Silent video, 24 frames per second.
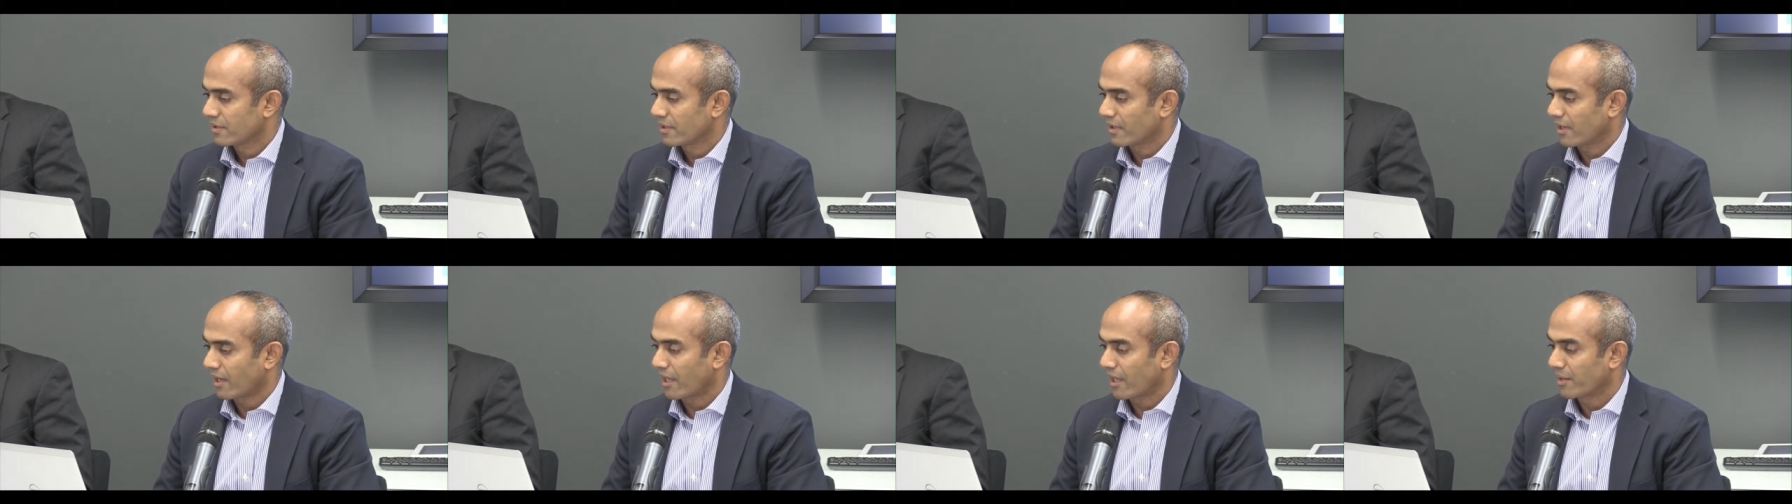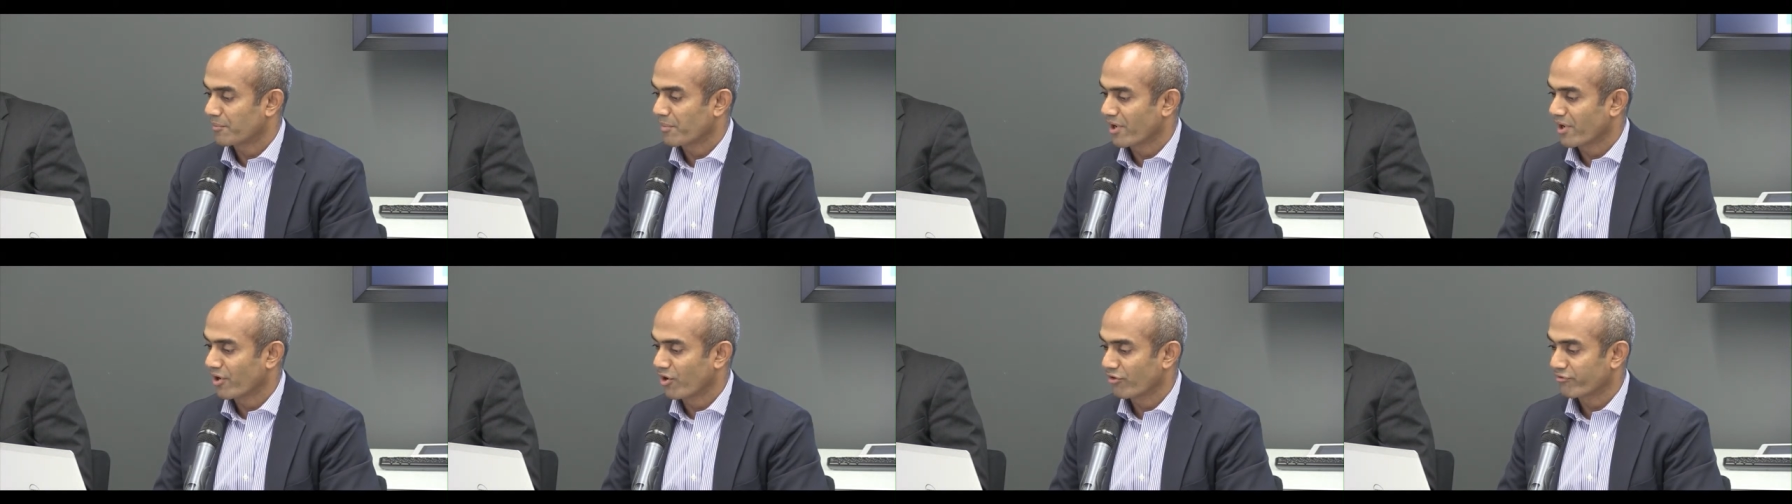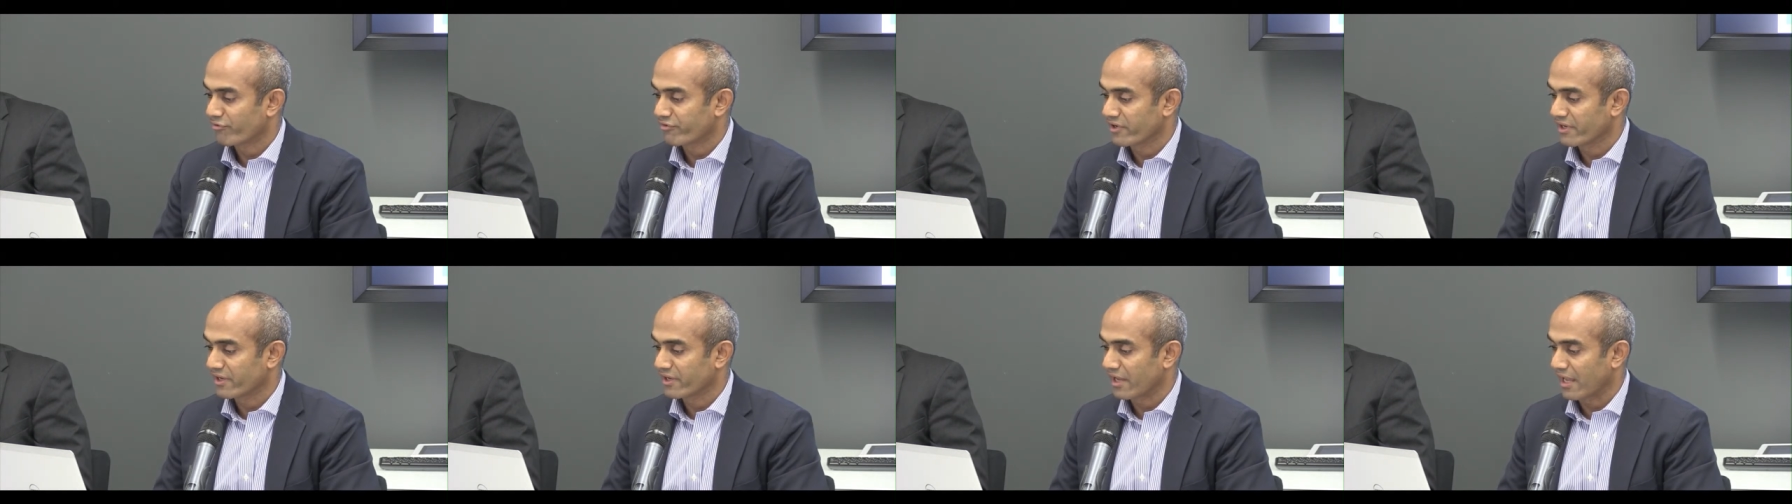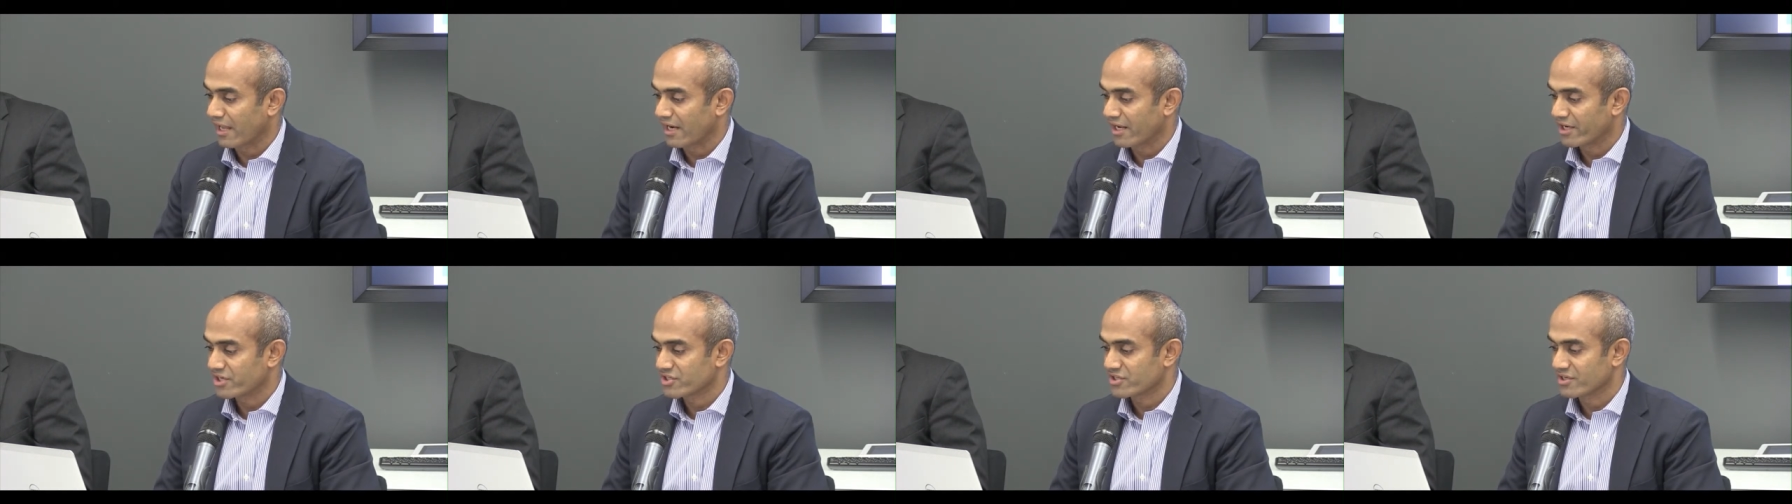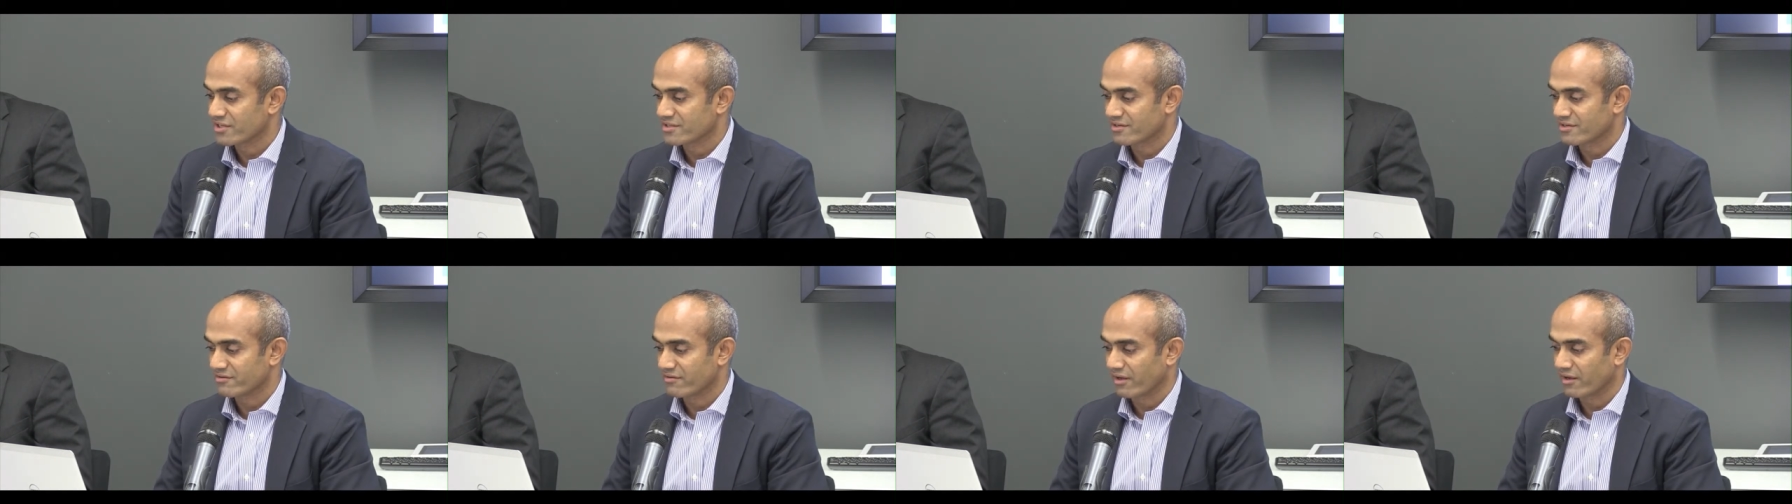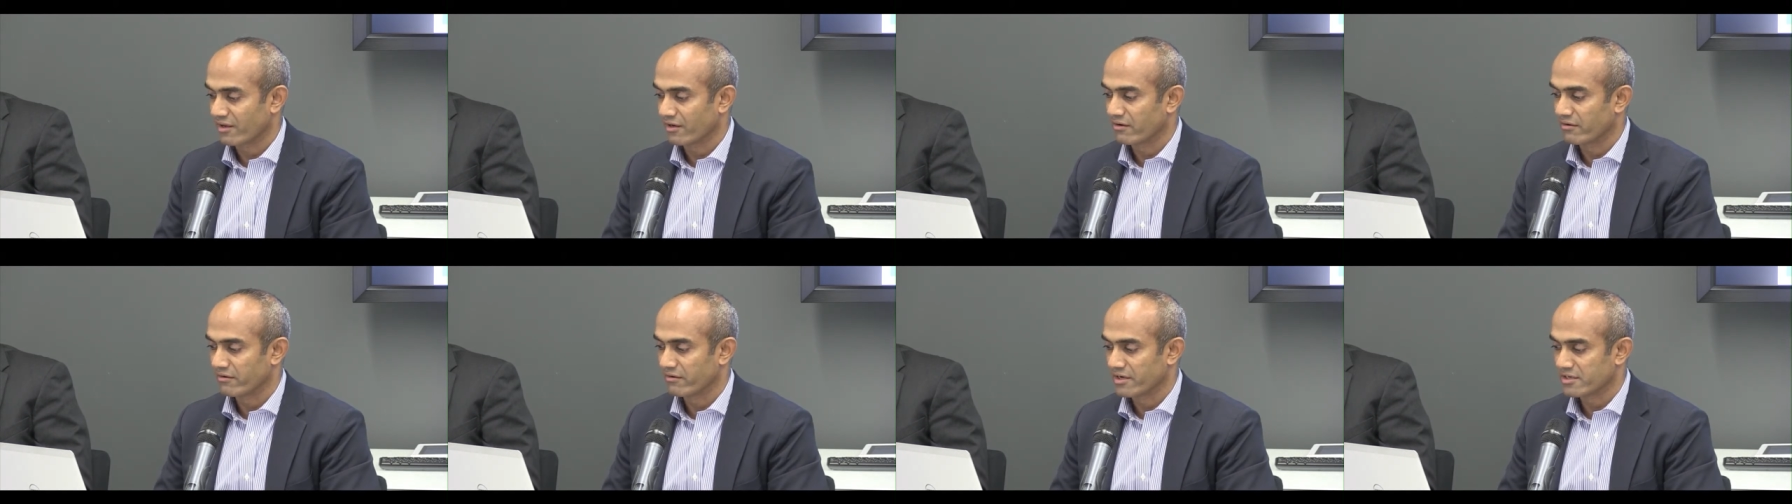And by offering elections at
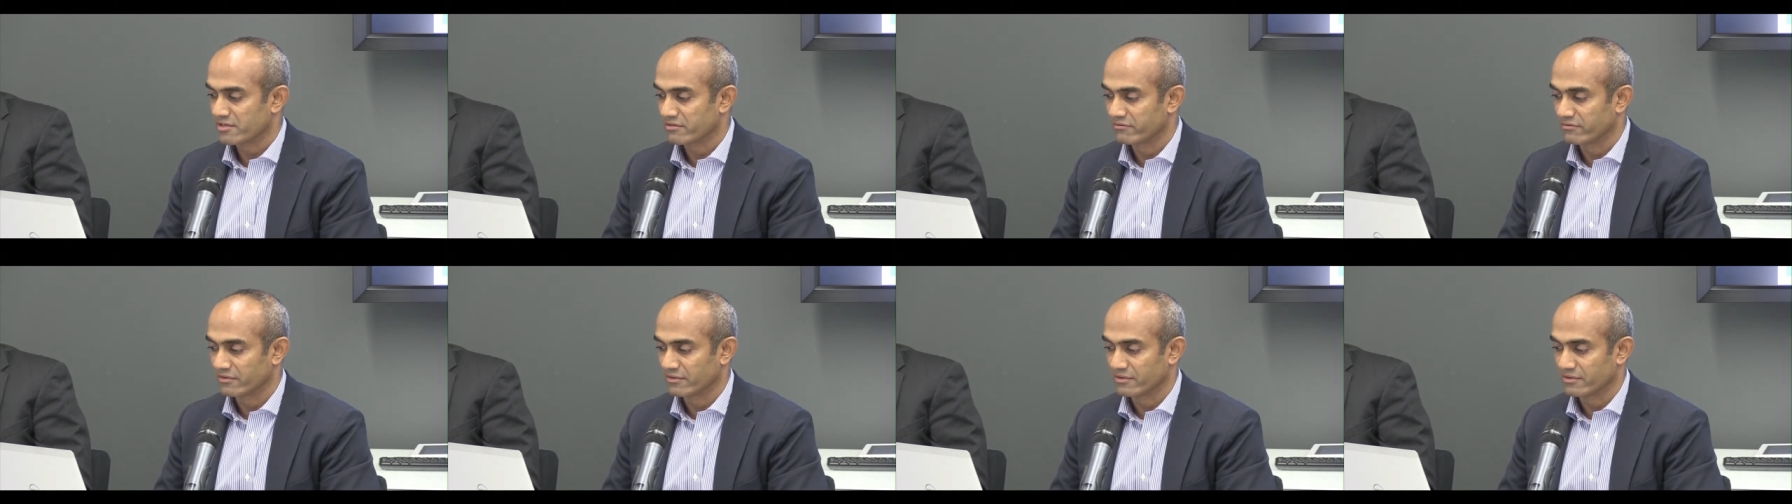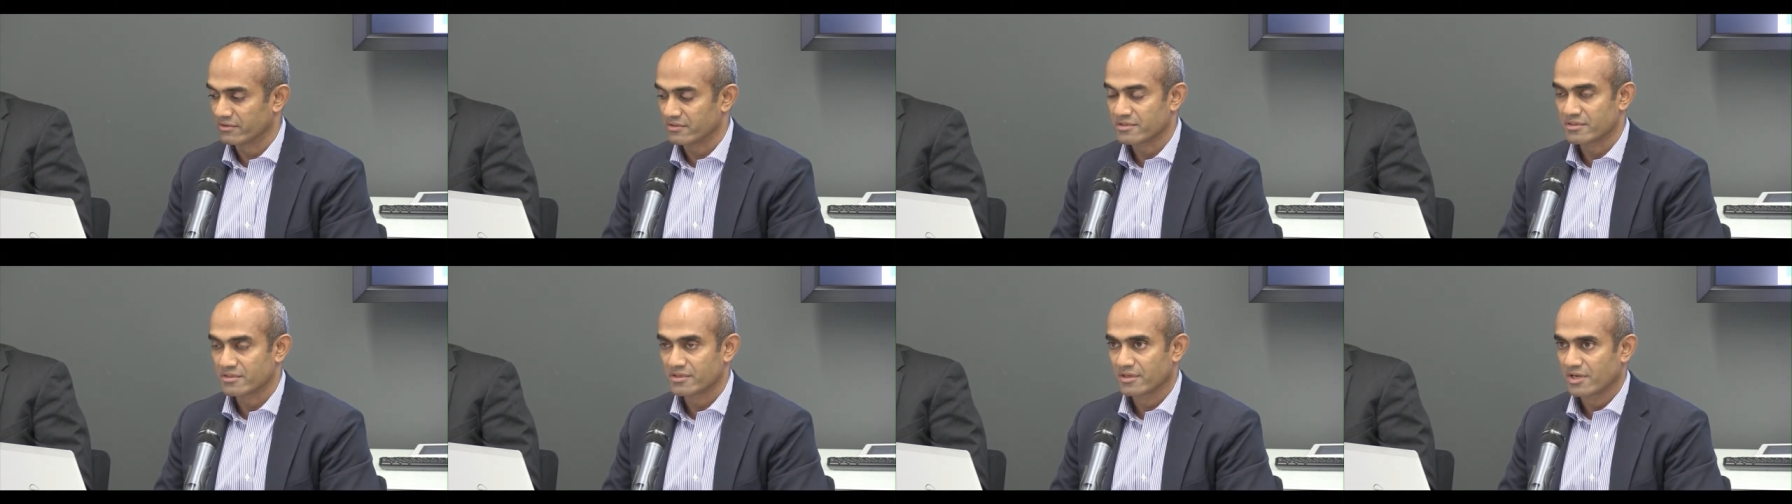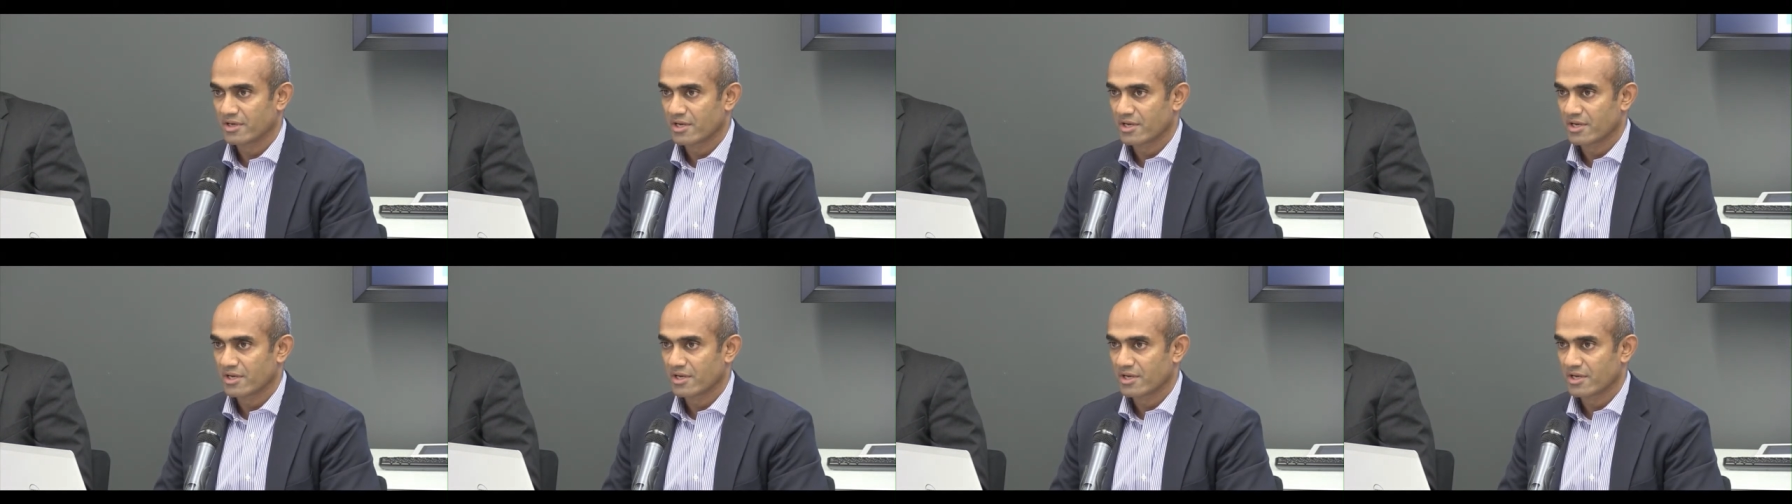regular intervals,